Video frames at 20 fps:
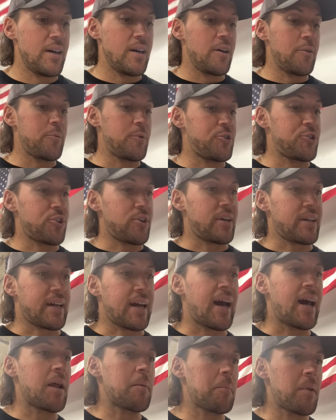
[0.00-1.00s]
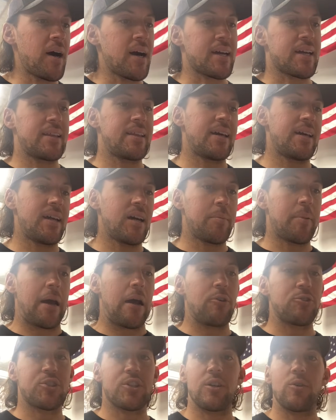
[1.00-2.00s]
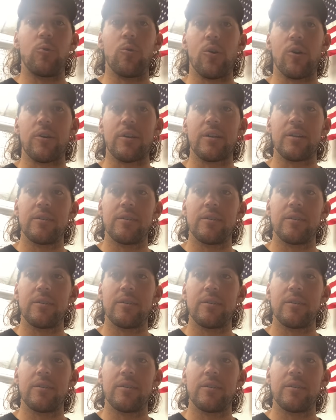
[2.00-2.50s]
We started kind of mocking that up, how it's going to work.